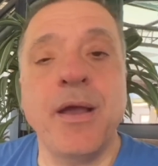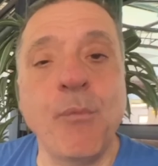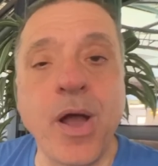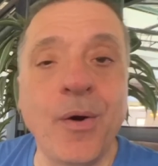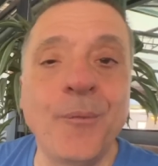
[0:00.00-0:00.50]

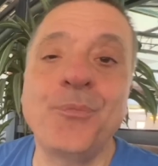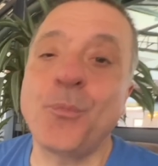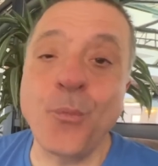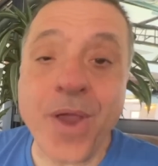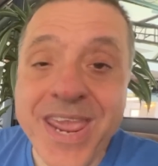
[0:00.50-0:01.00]
Well,
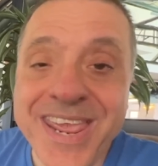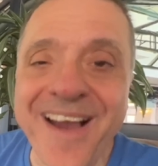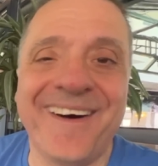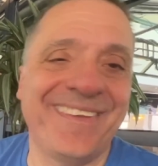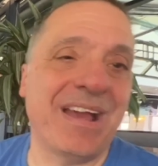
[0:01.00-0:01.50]
we
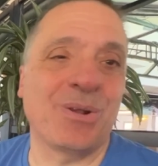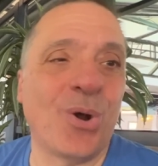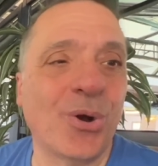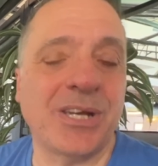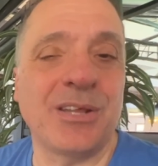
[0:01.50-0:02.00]
are now
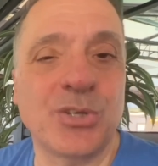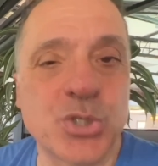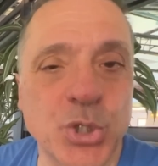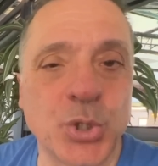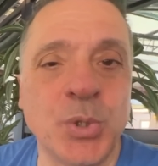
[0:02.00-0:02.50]
locking the
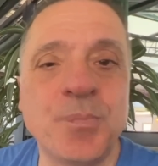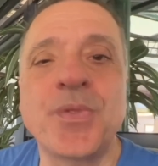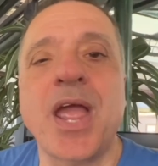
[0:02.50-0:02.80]
door.